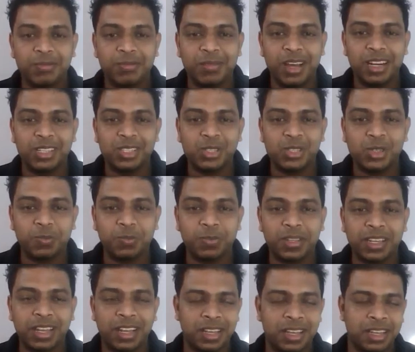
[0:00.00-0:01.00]
Mali
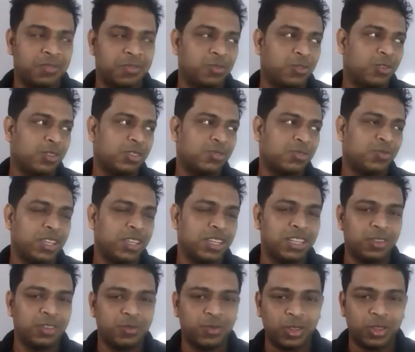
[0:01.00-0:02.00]
stopped the car and was
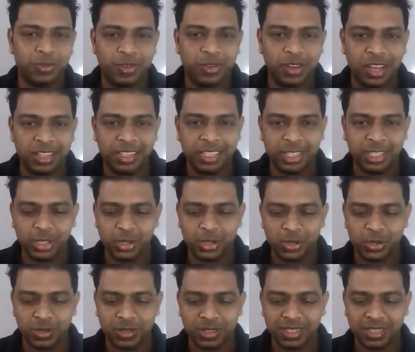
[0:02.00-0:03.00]
waiting for the father just
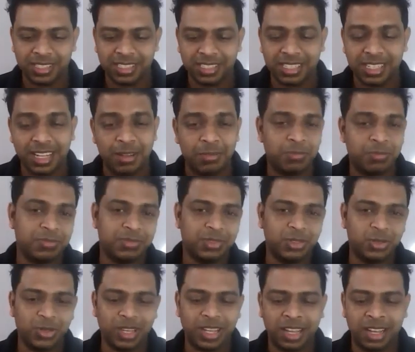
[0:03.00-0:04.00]
to come
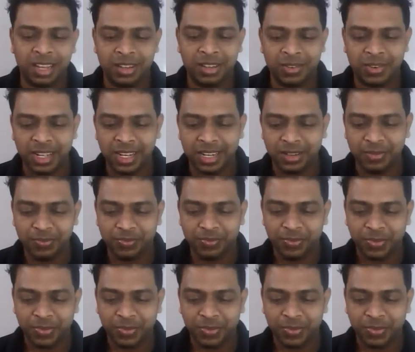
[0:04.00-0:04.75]
to the car, right?